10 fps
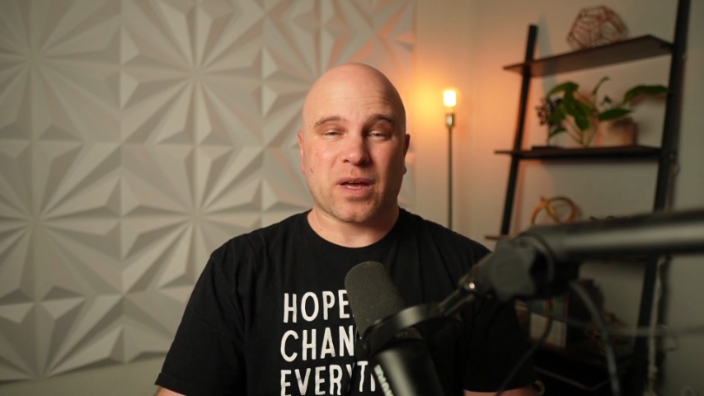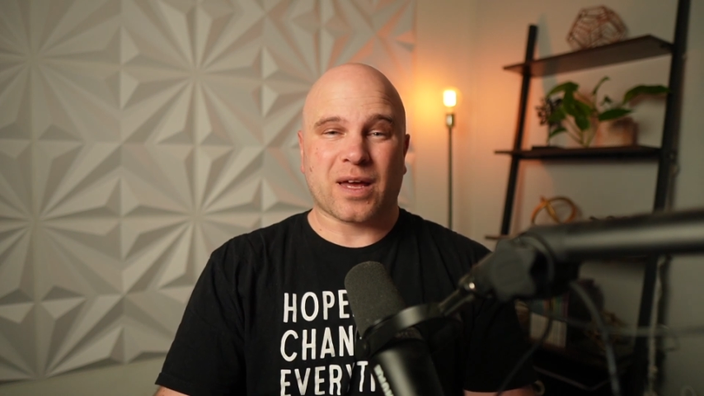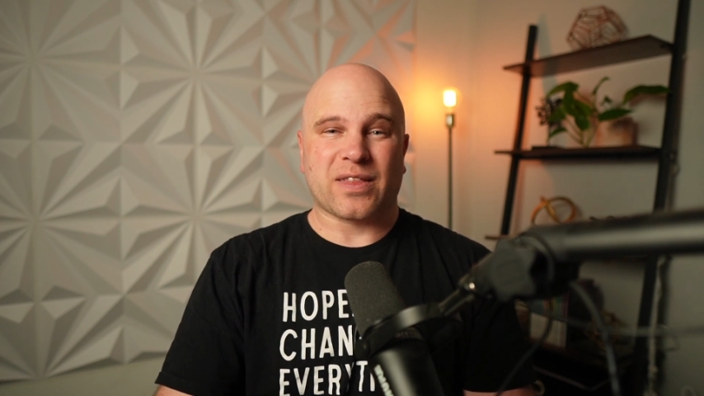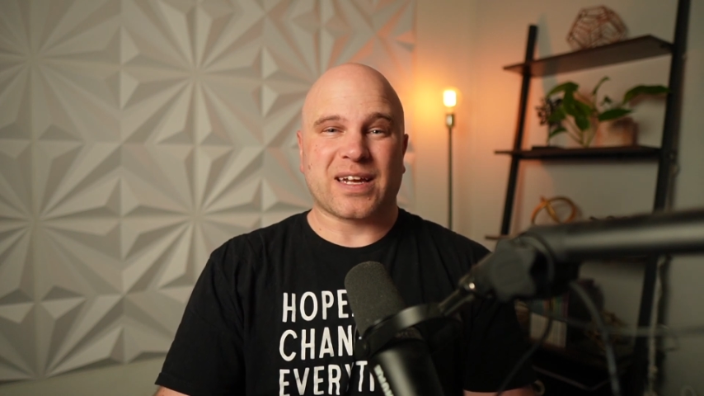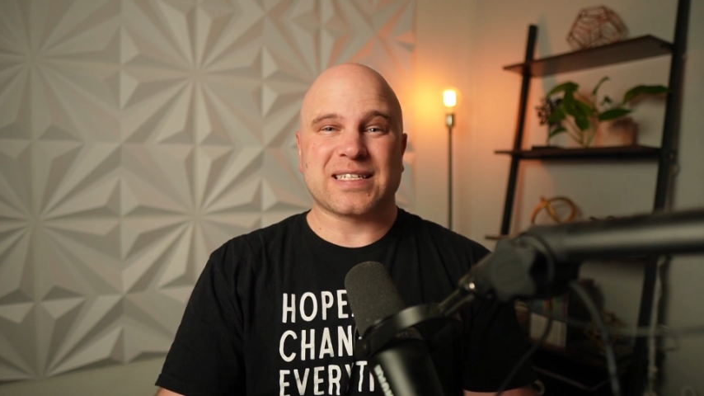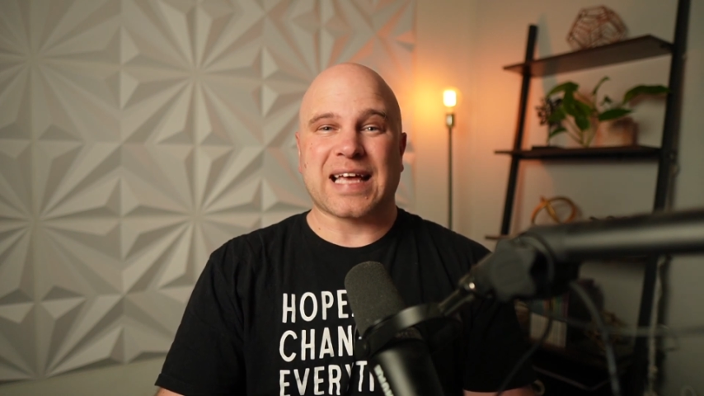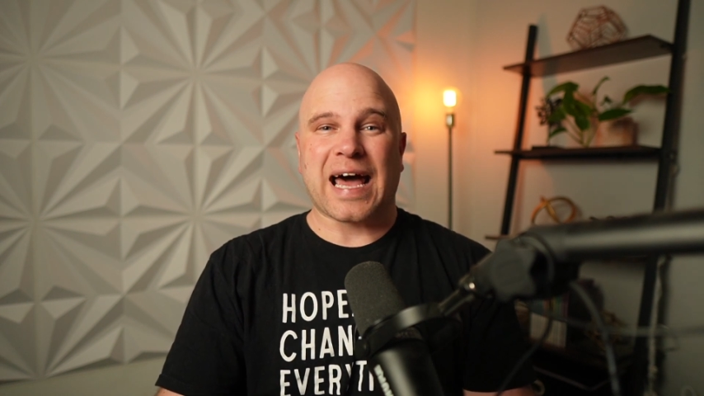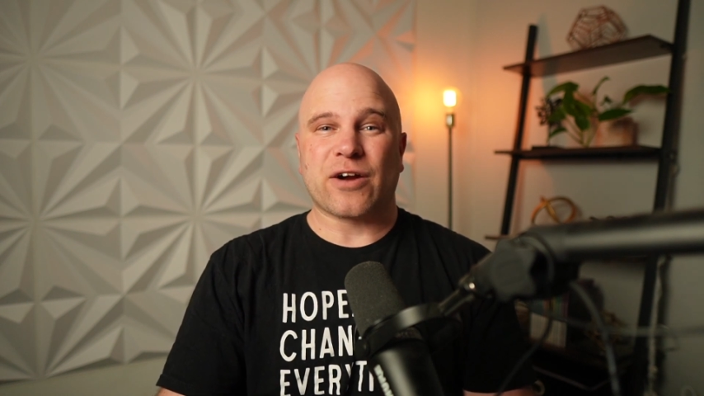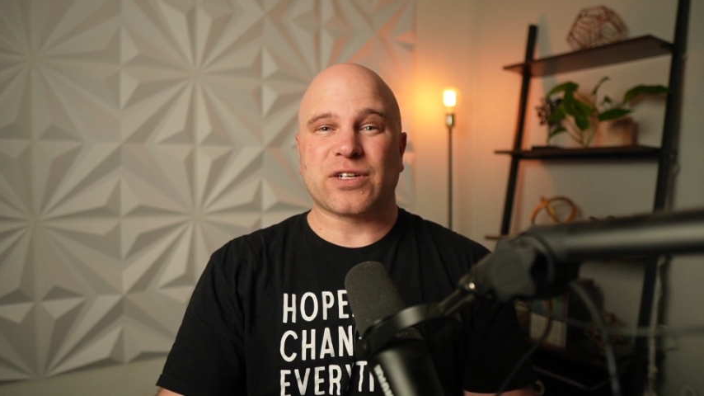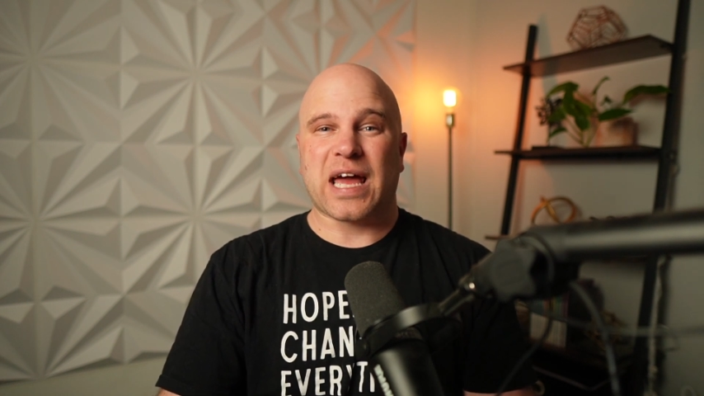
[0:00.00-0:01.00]
They
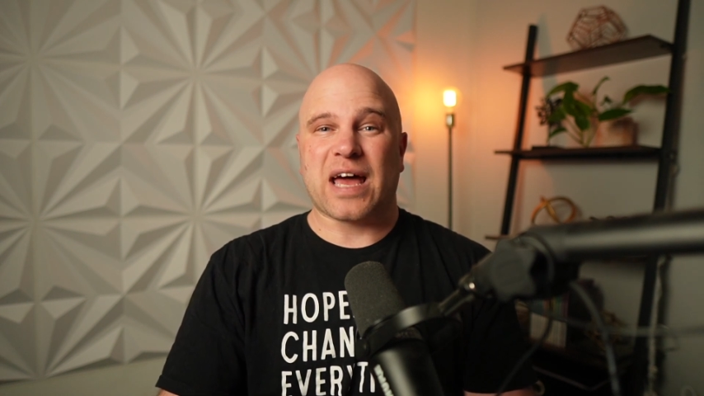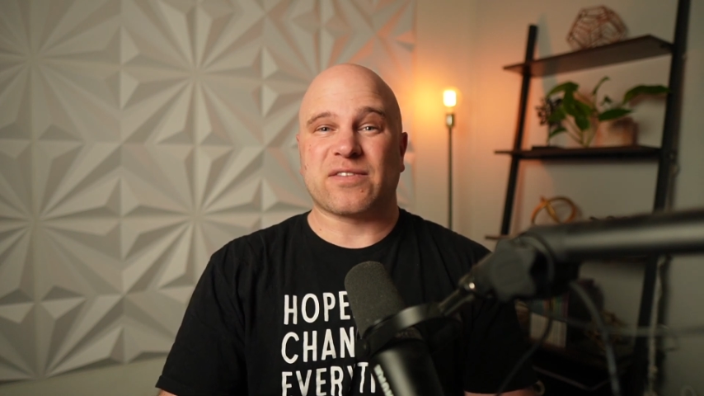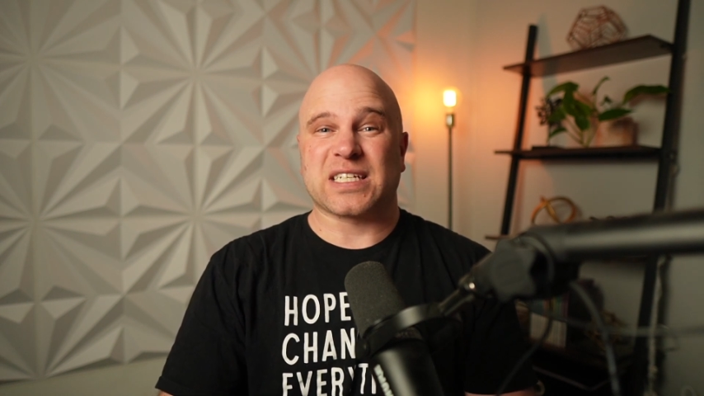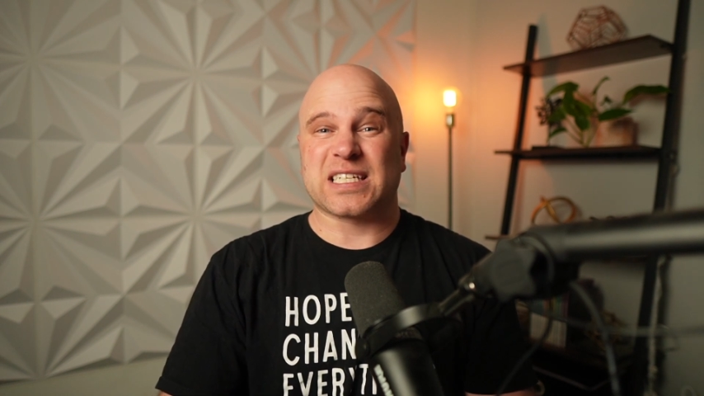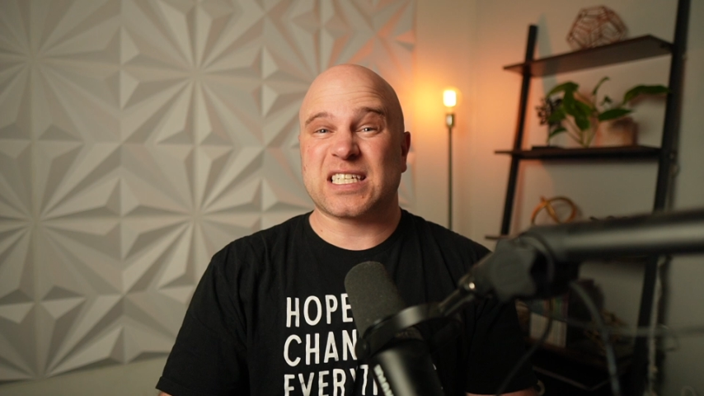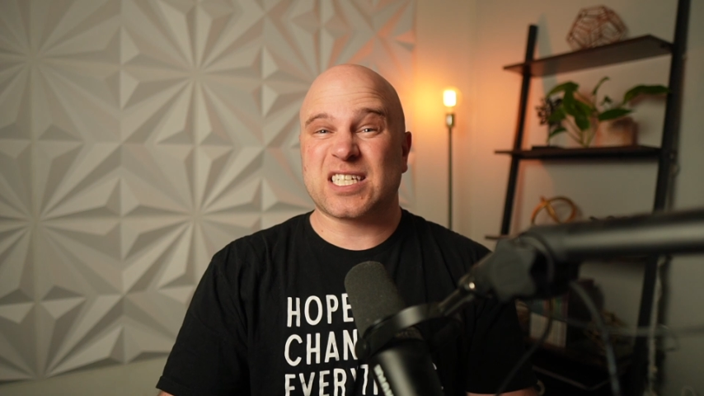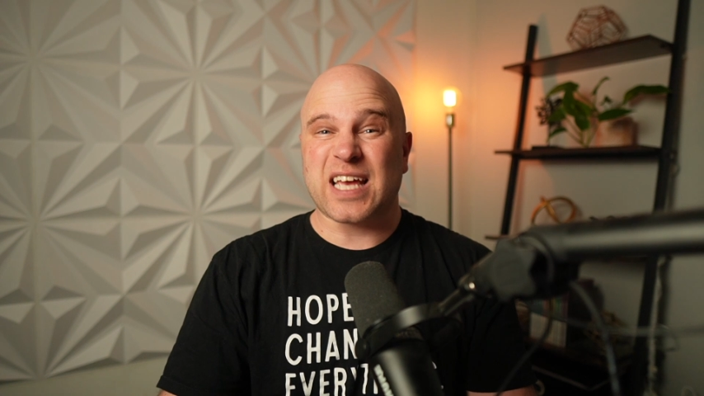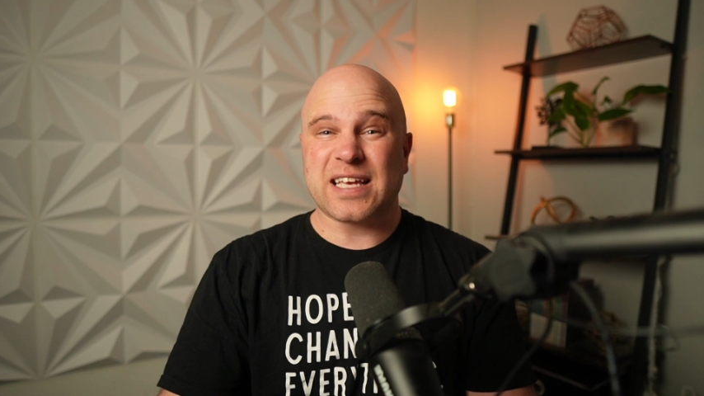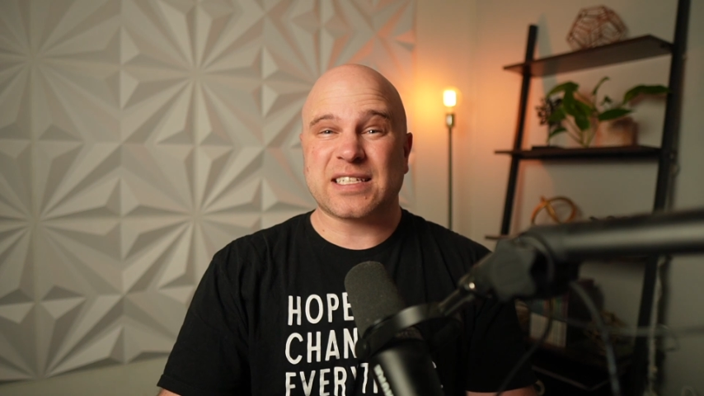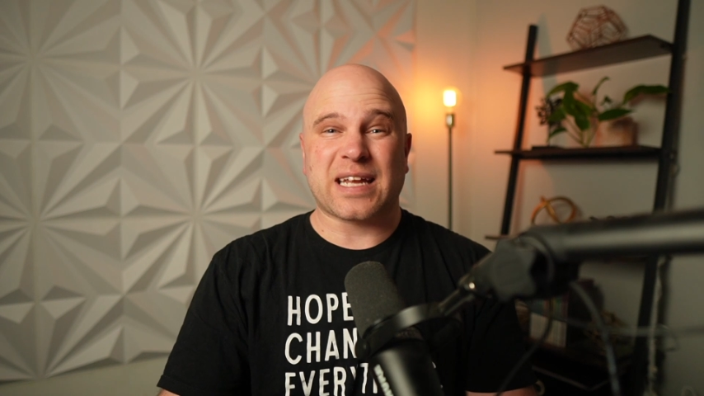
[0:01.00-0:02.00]
desire to have
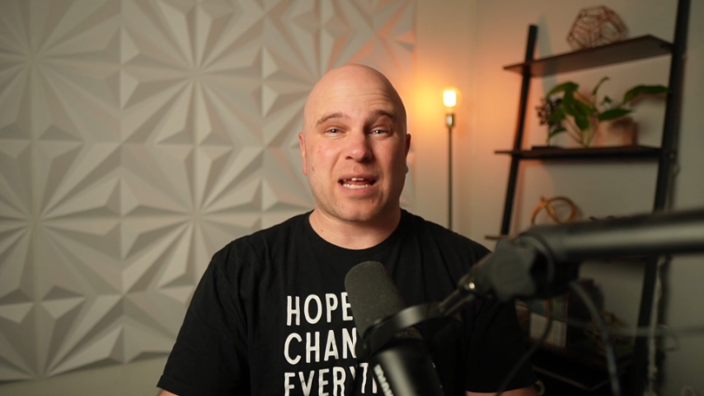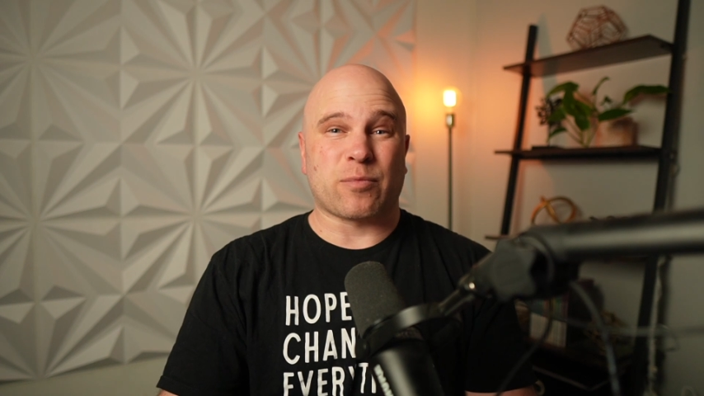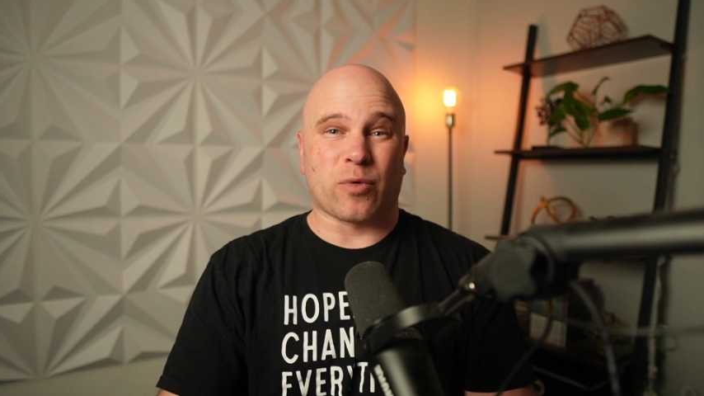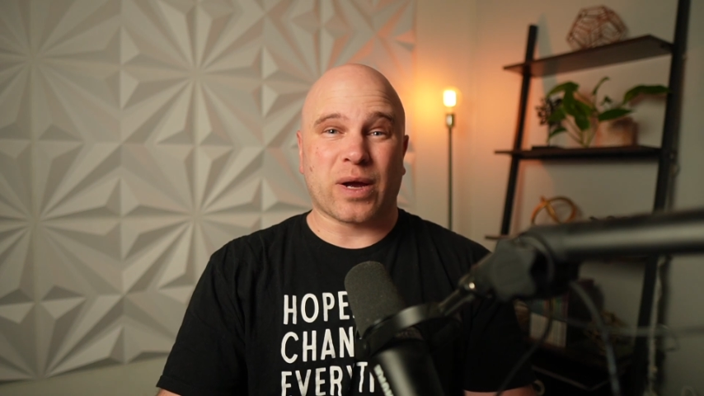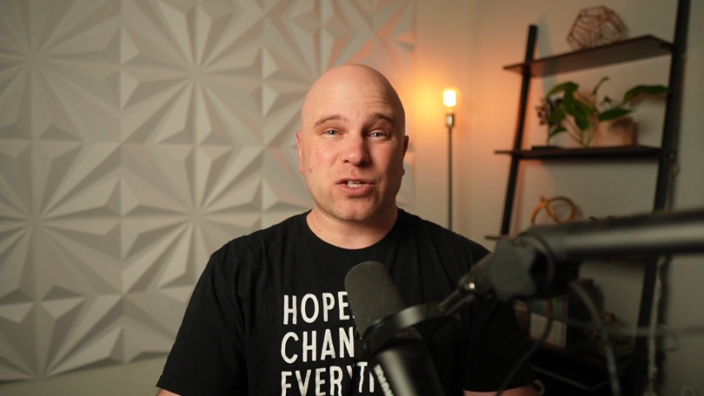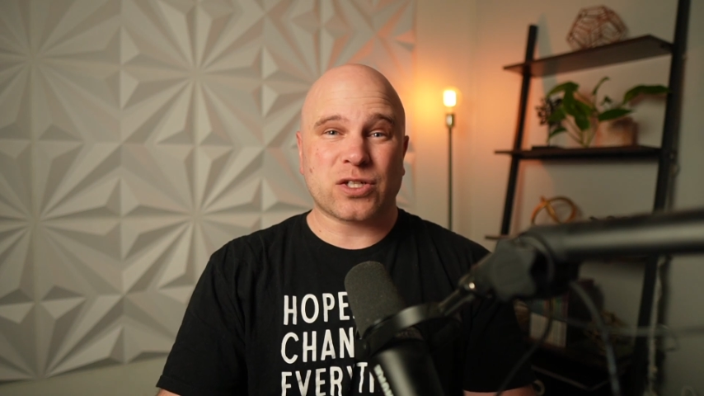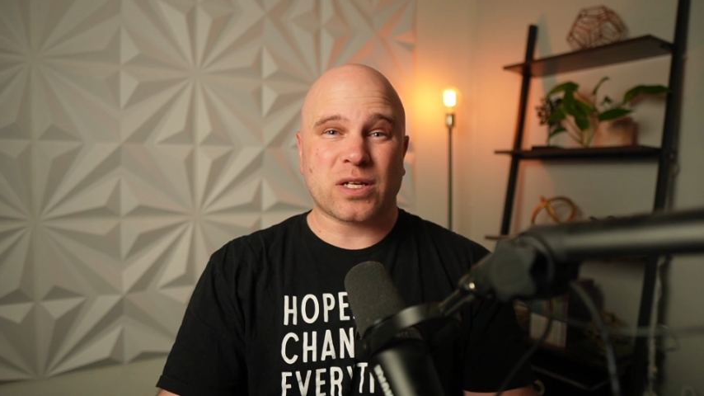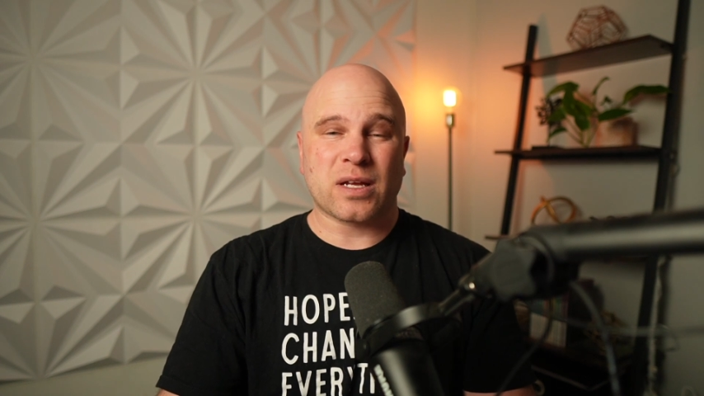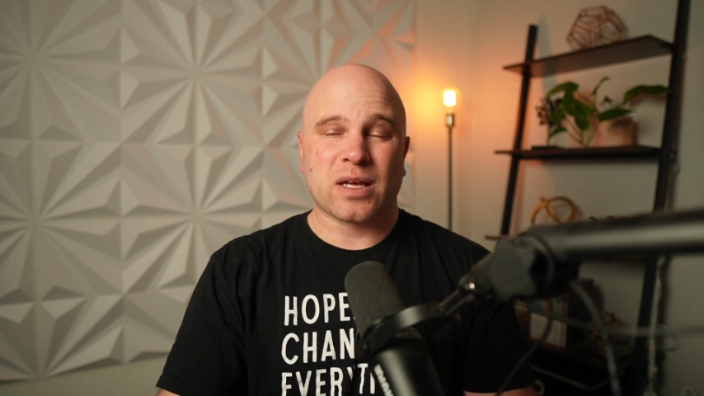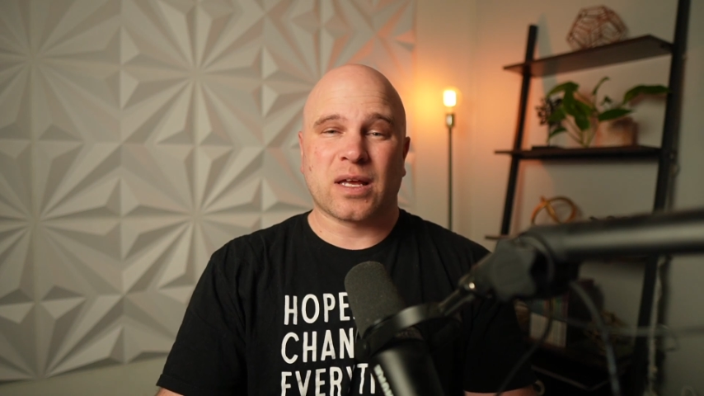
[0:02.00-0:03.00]
success and admiration.